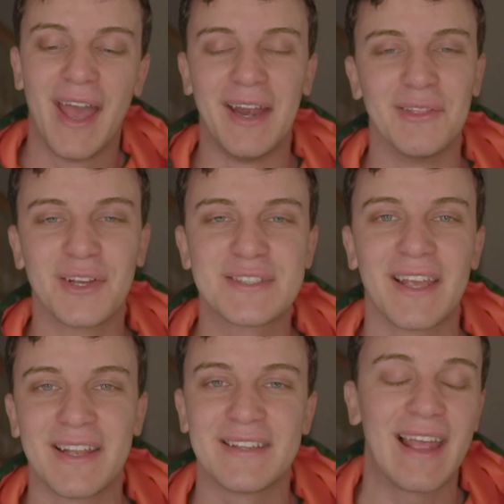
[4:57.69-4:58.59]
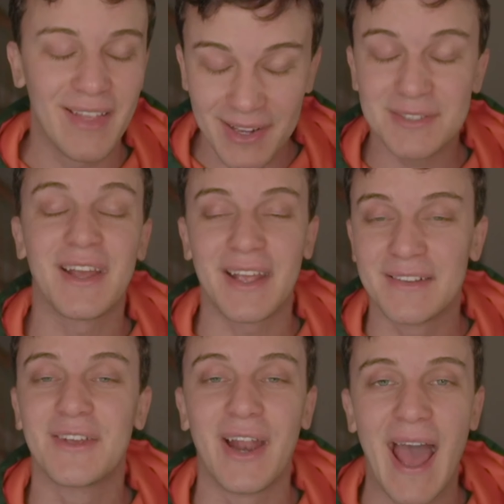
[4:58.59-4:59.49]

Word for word: and it looks like it's it looks like it's going to